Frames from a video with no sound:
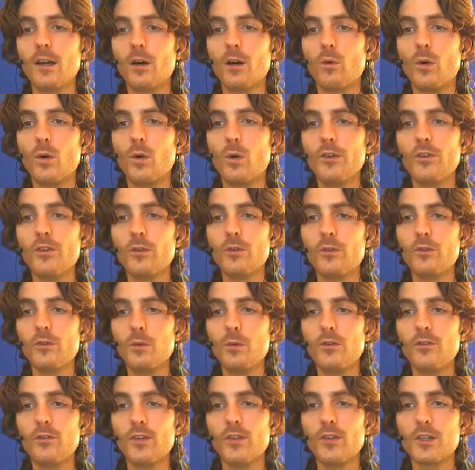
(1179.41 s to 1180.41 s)
Once you've
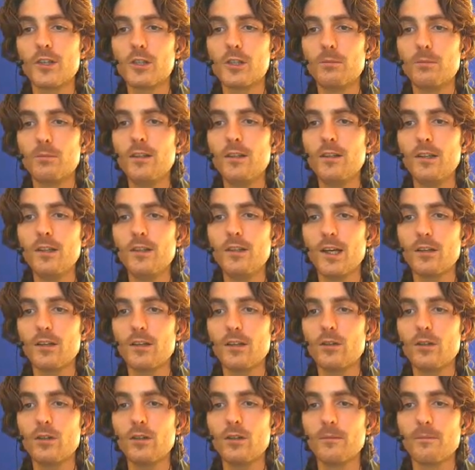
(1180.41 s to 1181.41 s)
used such a beat
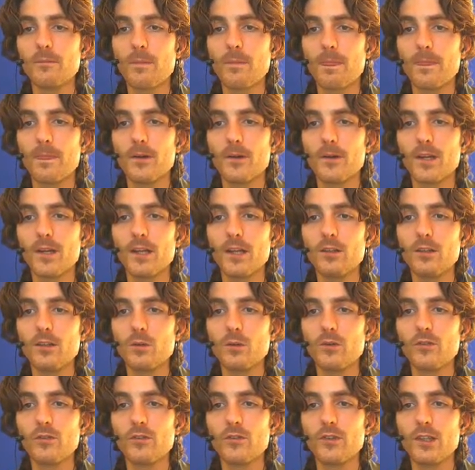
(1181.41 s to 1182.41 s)
detector, you can
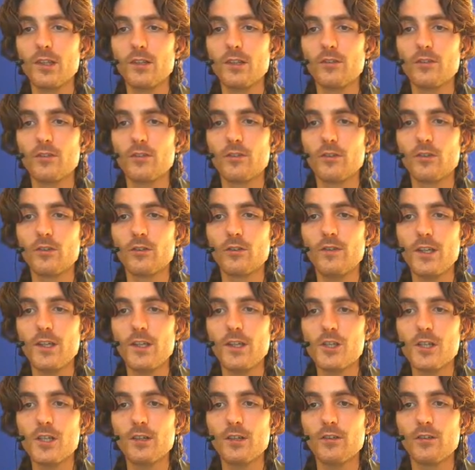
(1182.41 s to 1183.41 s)
use these
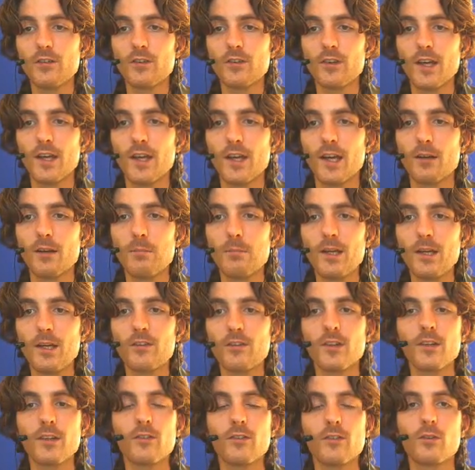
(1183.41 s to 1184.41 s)
switches and
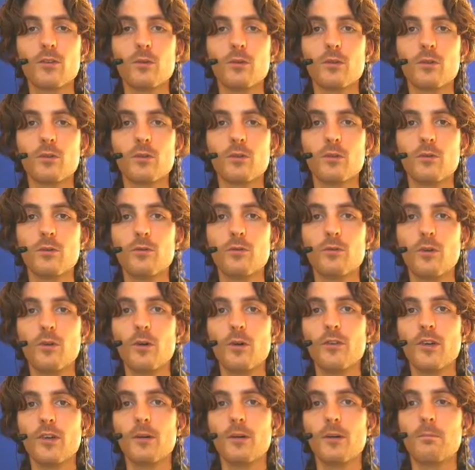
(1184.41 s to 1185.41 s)
mixers to
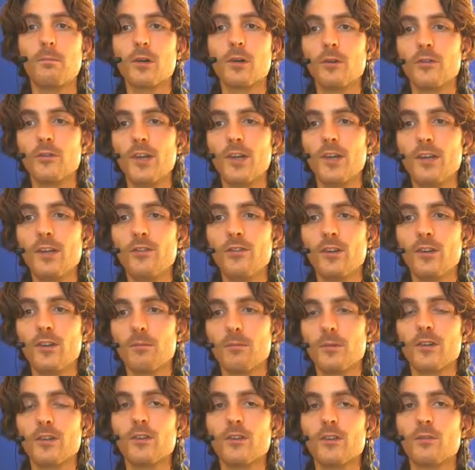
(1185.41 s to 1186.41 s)
further process them.
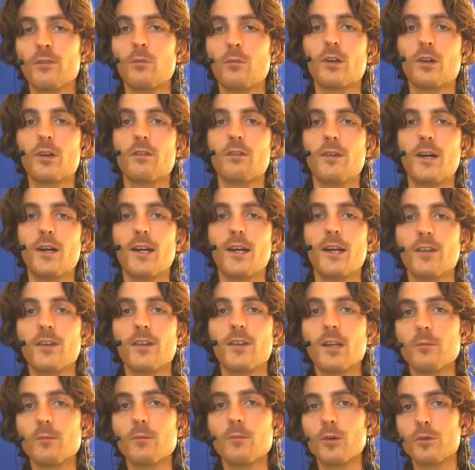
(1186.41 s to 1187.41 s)
This is more advanced, and
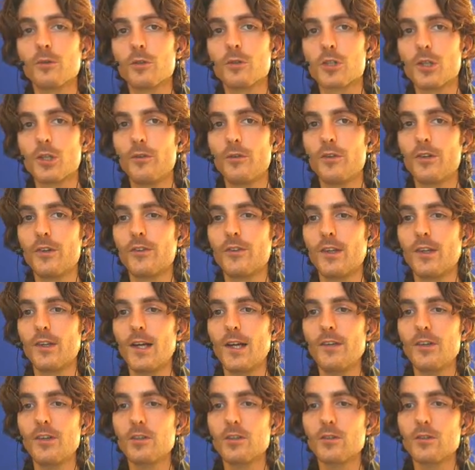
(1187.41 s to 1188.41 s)
I'm going to show this in
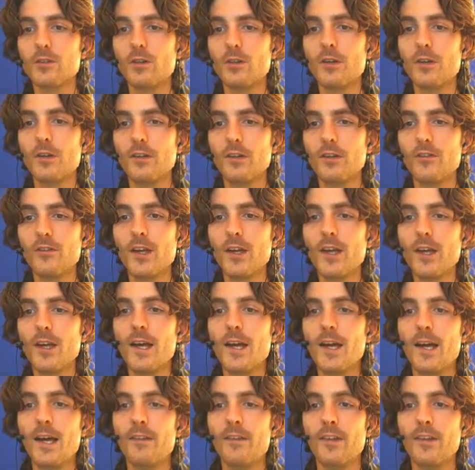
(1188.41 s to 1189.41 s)
other tutorials.
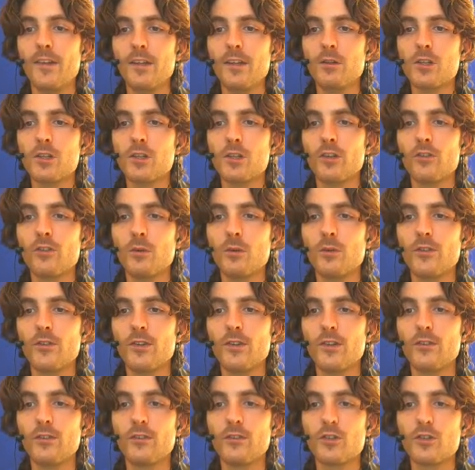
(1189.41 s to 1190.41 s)
And then you just use
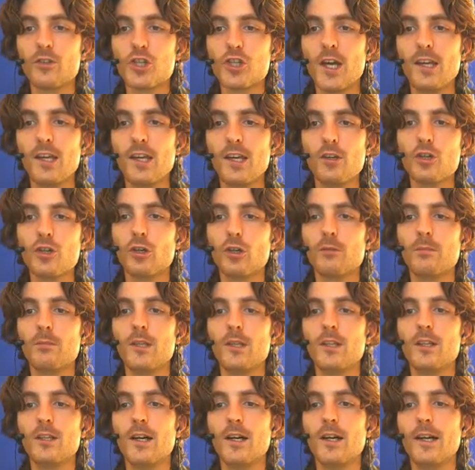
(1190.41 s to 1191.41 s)
these change on
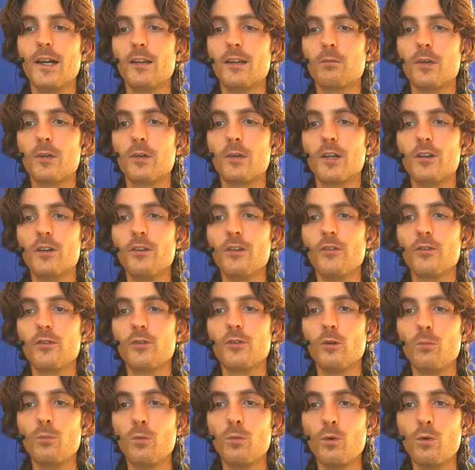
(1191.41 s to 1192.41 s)
beat iExpressions
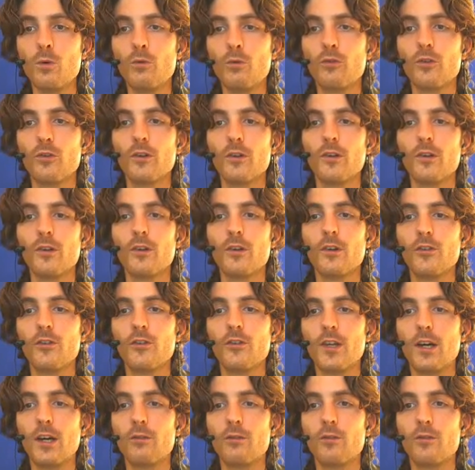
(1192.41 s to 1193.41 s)
to move
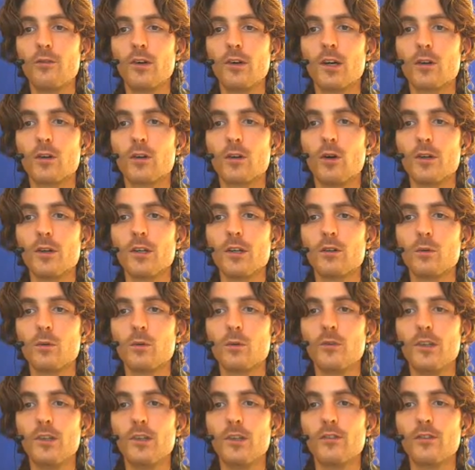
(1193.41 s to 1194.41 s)
stuff according to
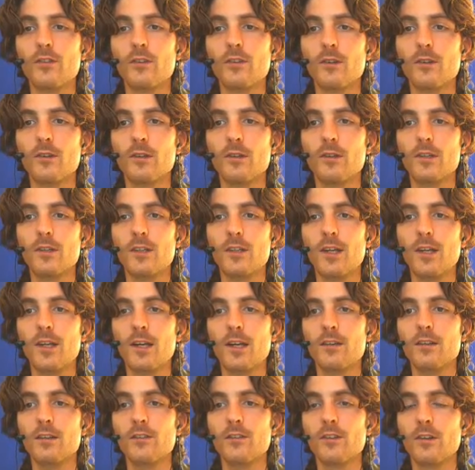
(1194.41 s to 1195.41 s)
these
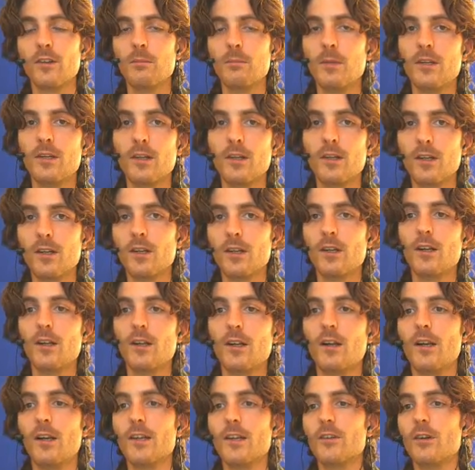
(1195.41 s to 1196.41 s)
detectors. But
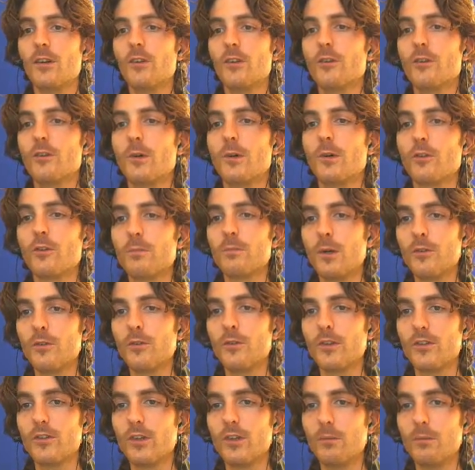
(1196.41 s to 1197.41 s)
let's also postpone
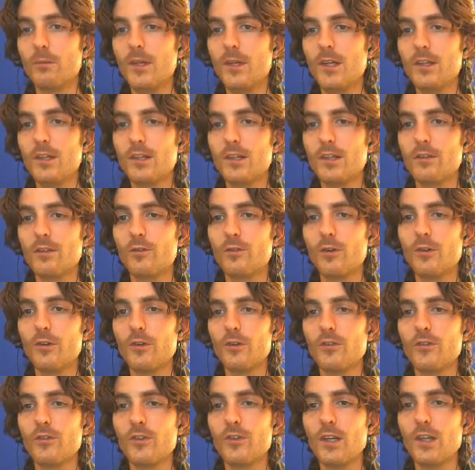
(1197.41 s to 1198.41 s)
this in a minute and
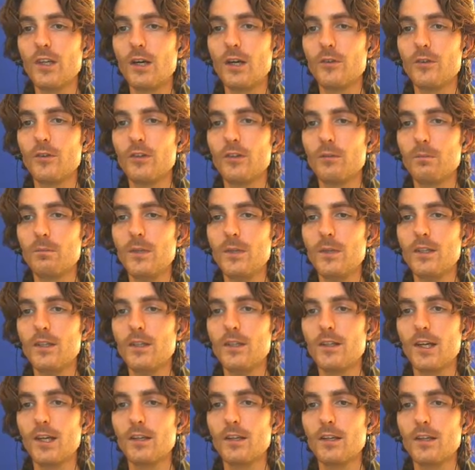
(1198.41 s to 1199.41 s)
first see how these beat
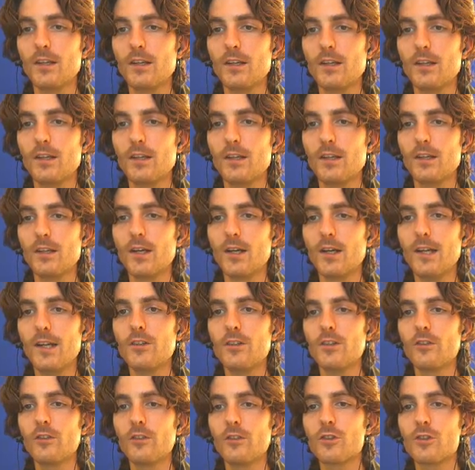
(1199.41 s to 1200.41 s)
detectors work. I
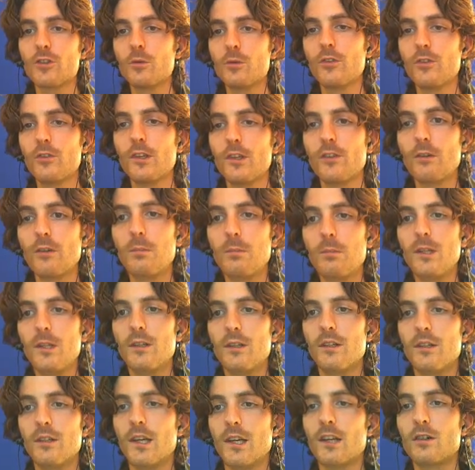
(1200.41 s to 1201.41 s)
just choose here the beat
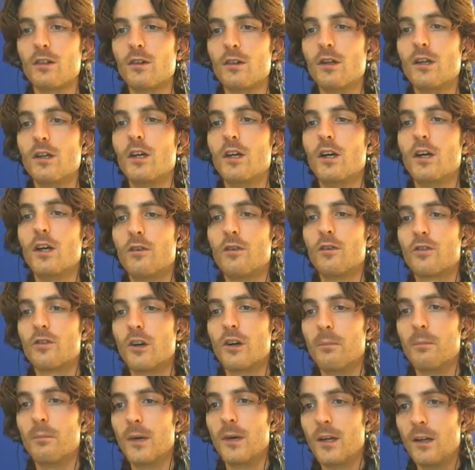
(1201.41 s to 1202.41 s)
detector
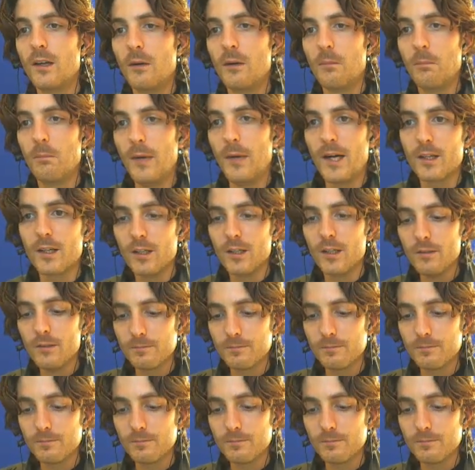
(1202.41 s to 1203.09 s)
from marker,